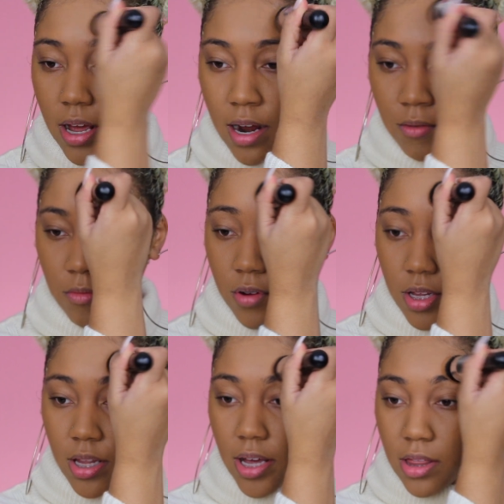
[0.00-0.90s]
and I
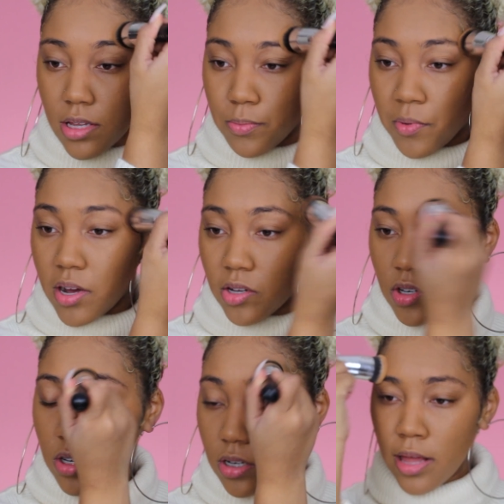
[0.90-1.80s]
really like this
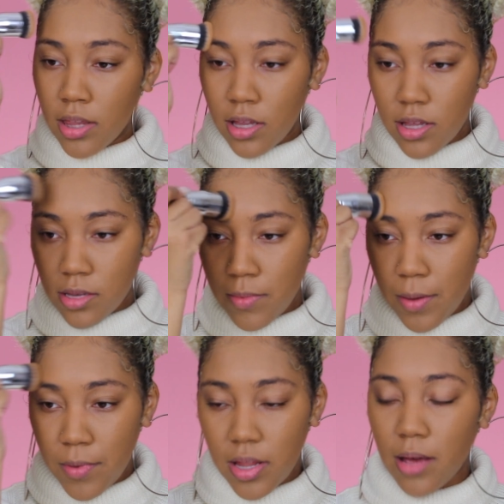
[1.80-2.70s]
brush. I think this may
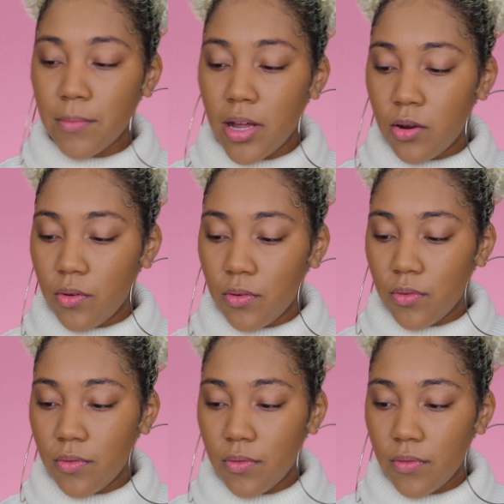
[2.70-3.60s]
be like my
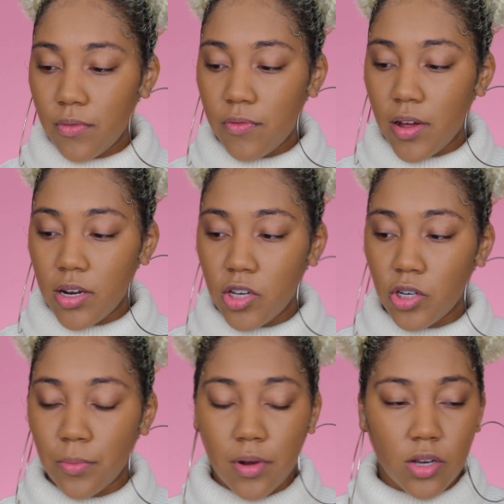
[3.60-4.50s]
new
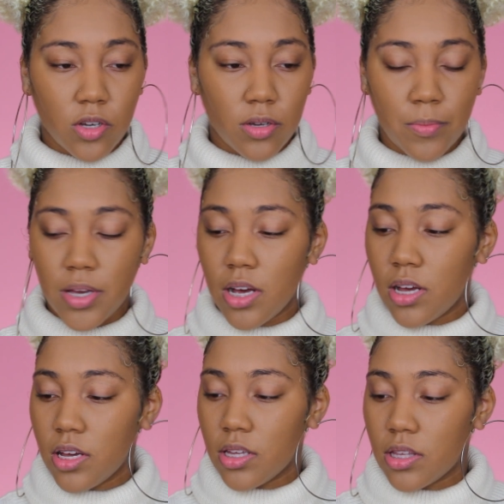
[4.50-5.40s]
foundation brush
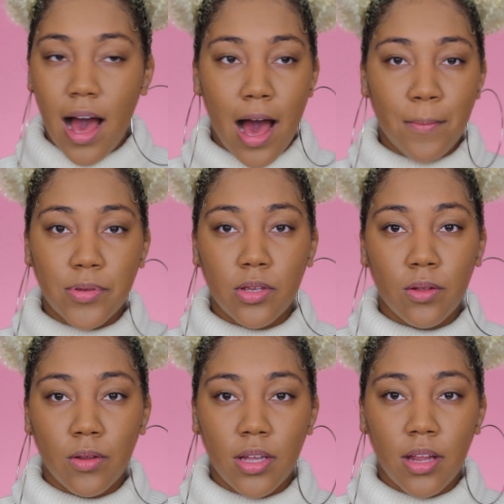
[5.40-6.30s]
because I
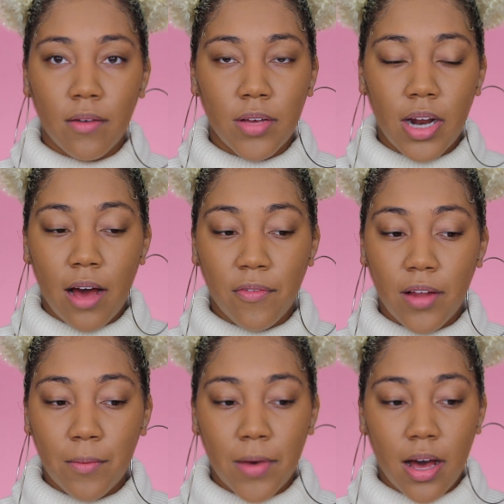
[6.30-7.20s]
absolutely love it. I feel
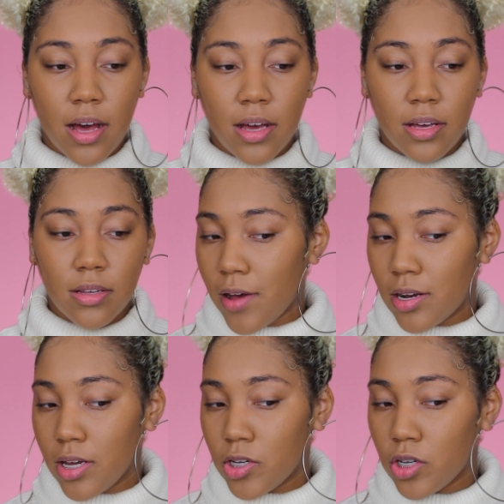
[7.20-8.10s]
like my
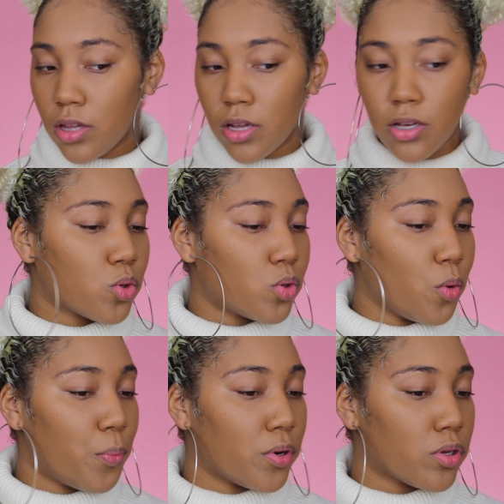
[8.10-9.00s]
foundation looks
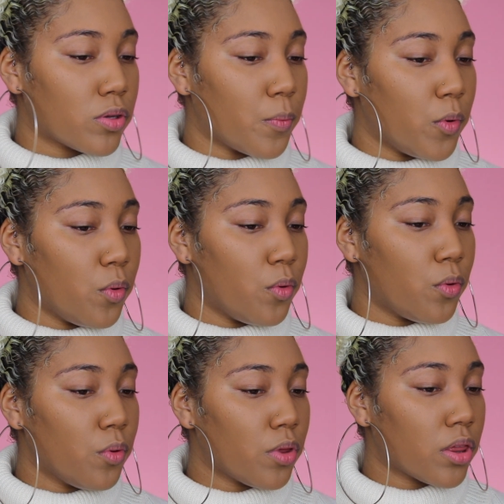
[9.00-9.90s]
super smooth